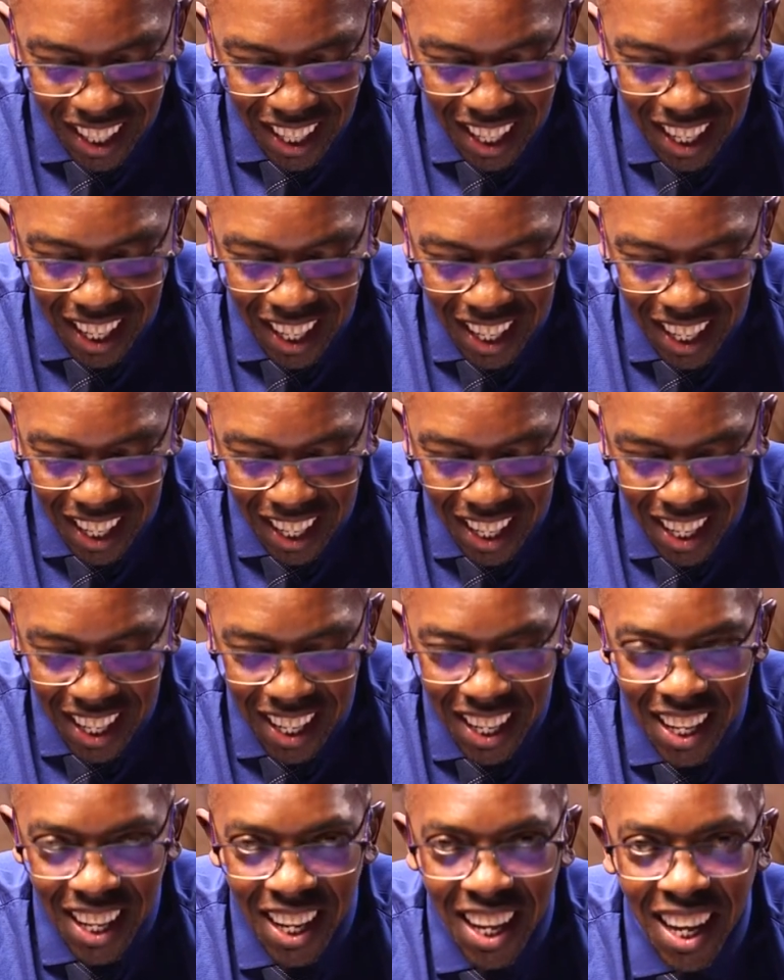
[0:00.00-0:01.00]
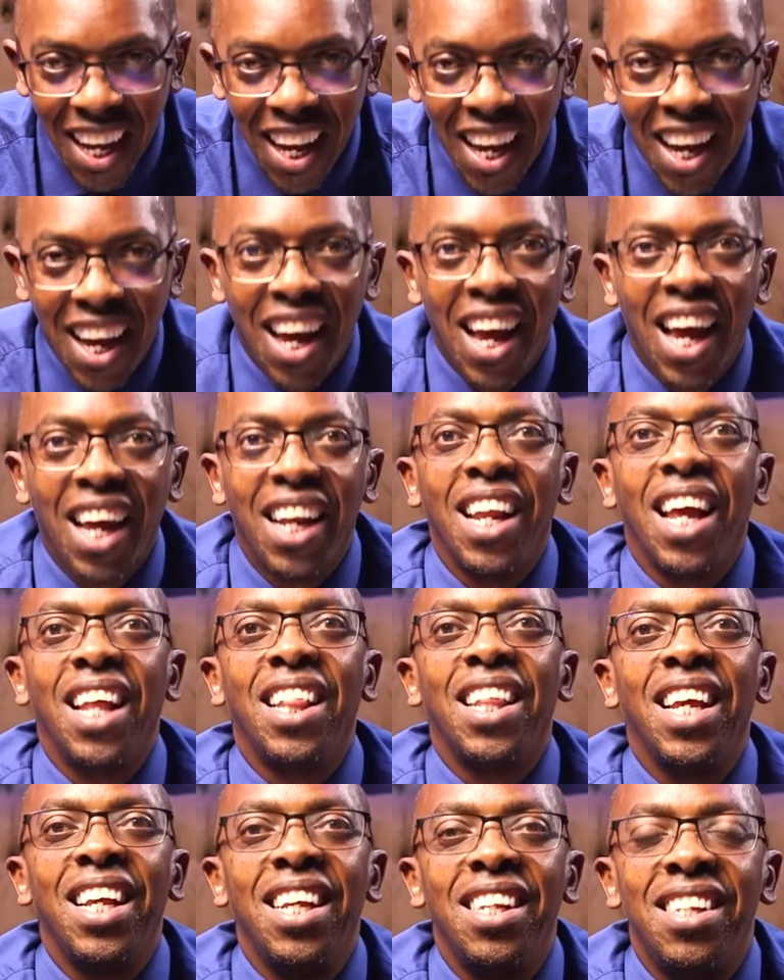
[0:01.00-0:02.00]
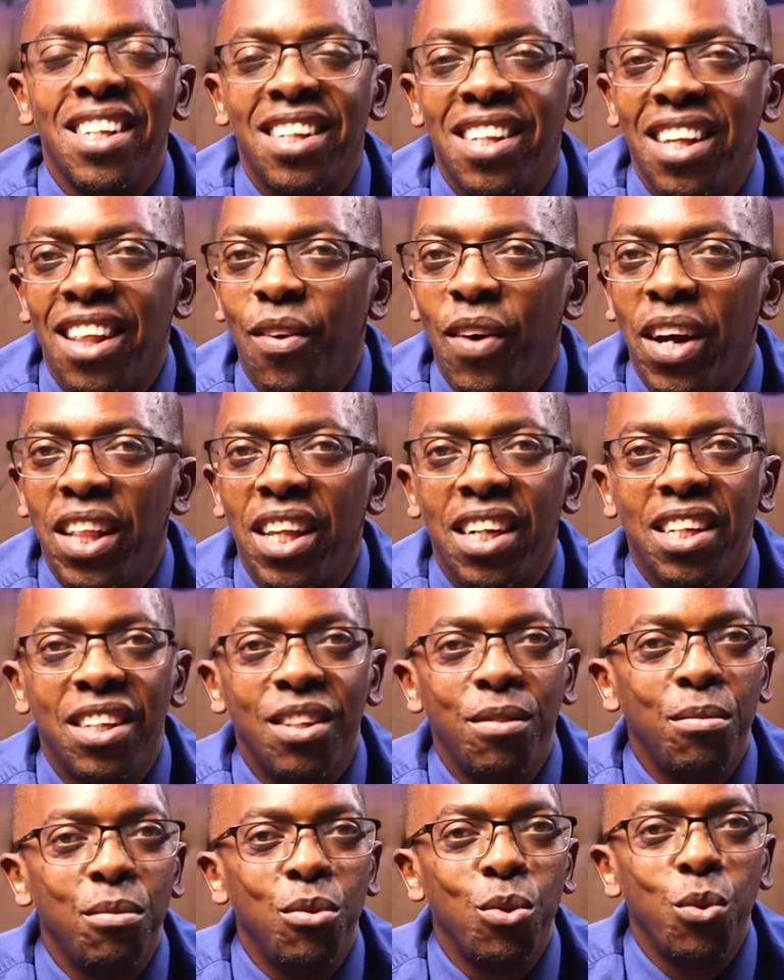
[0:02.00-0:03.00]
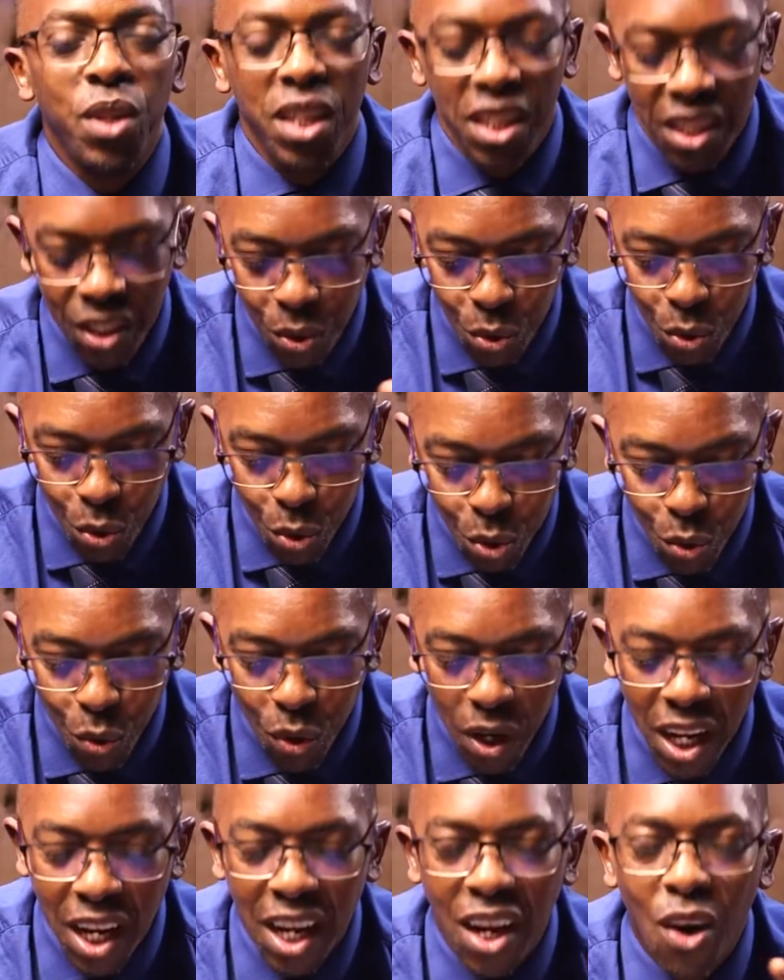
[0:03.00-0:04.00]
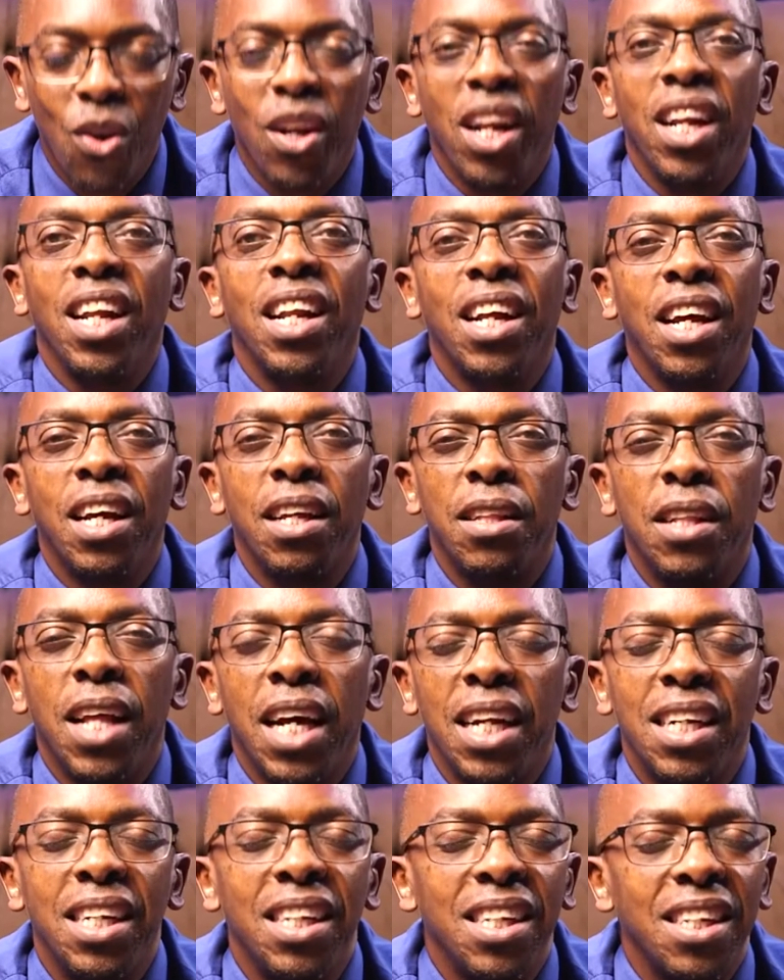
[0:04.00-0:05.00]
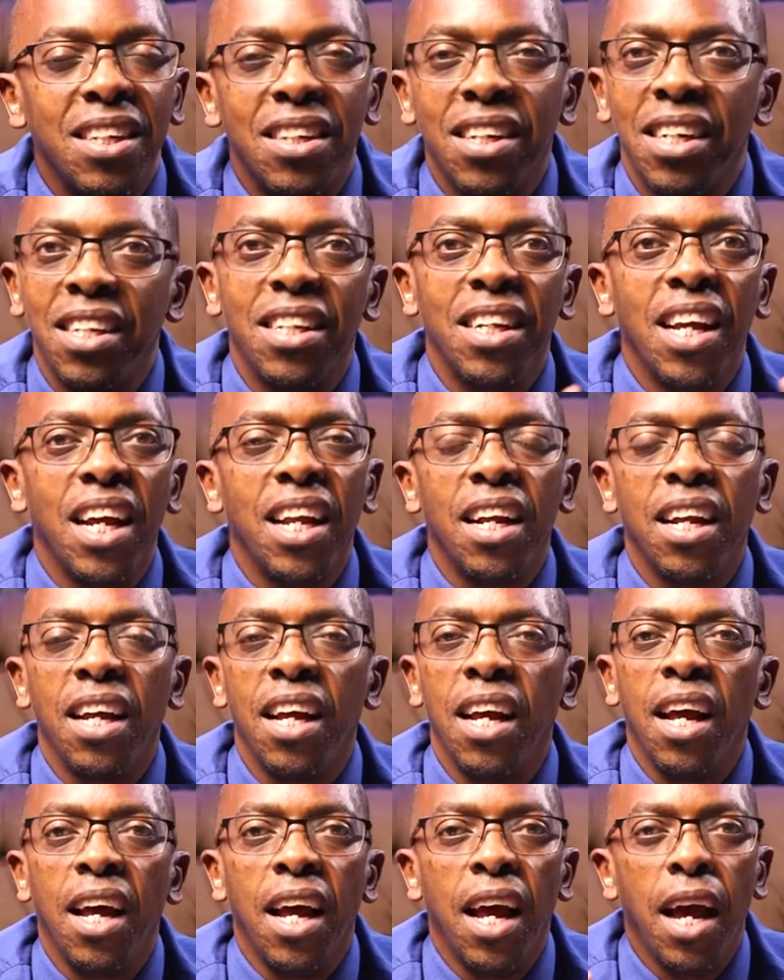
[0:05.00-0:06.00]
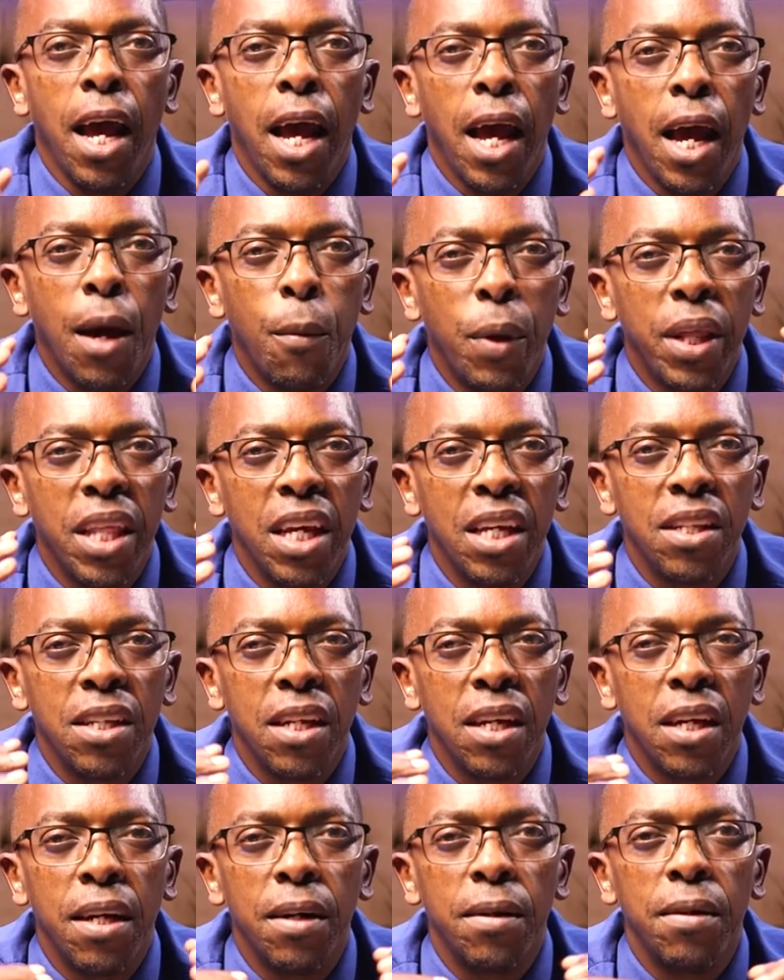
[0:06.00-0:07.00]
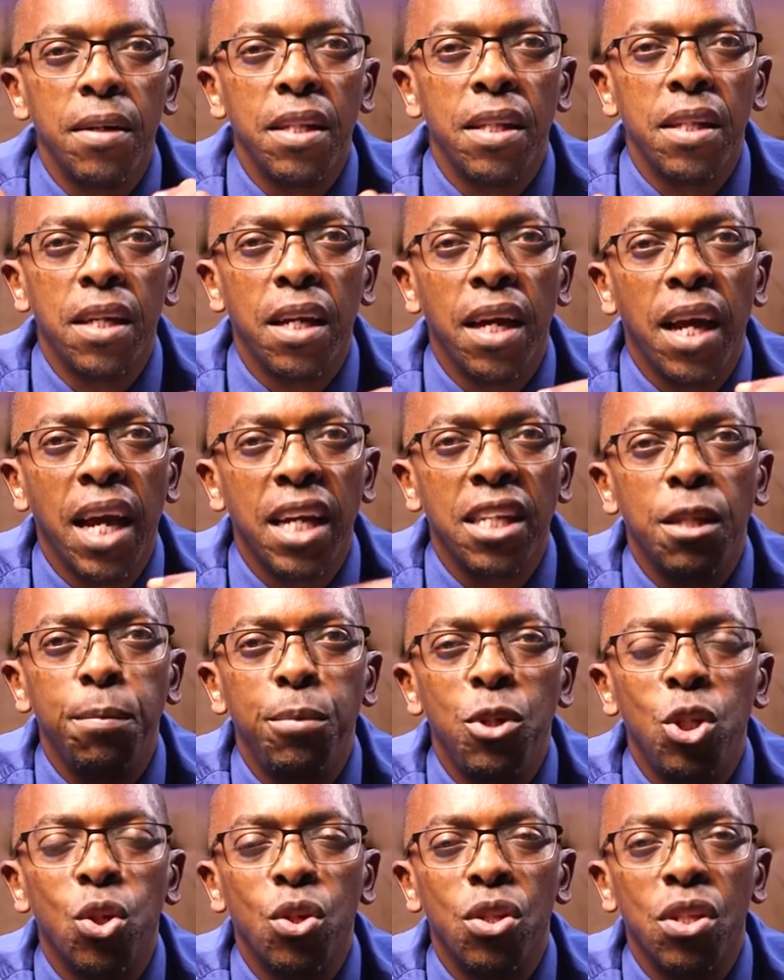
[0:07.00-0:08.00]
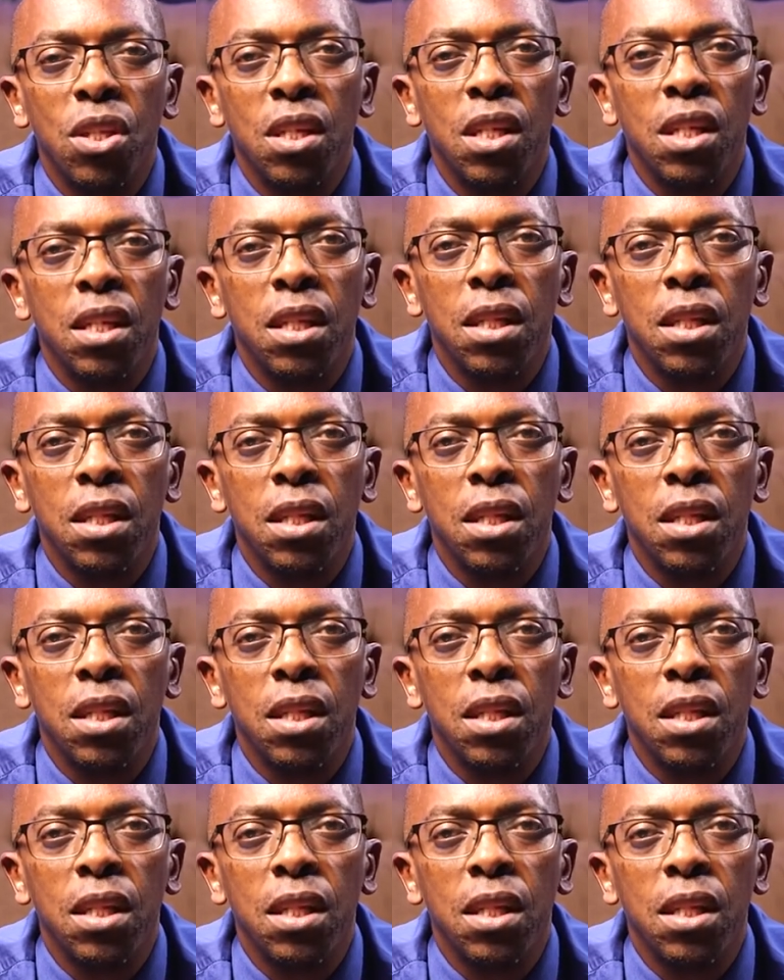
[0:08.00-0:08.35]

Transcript: Huh? And, and the easiest and the one that is so easy to do so online eh, that is crazy and whether it's uh, it's uh, exhibitions